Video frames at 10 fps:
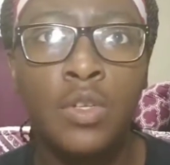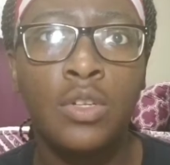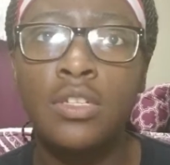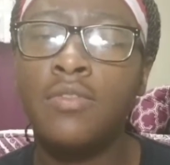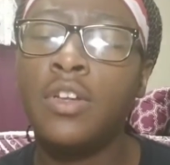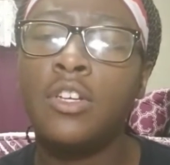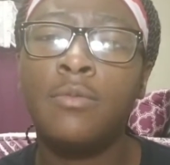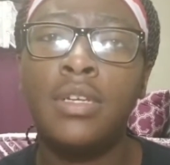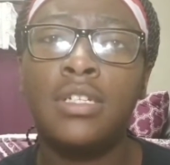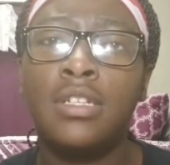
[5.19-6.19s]
So this video
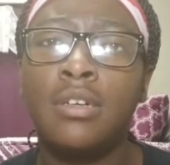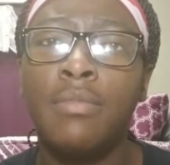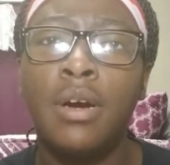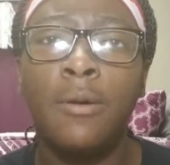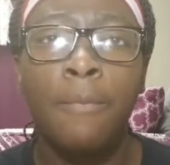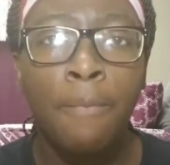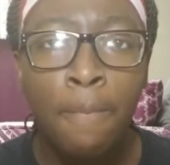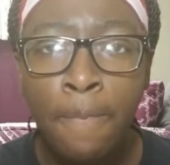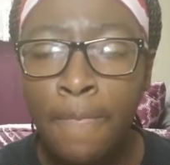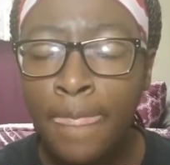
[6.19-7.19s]
is basically about
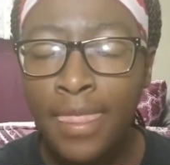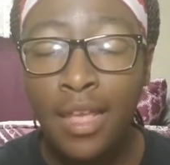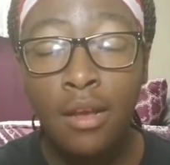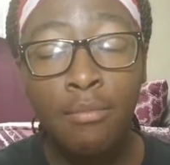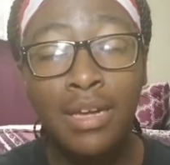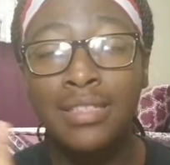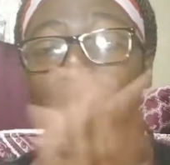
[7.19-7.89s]
my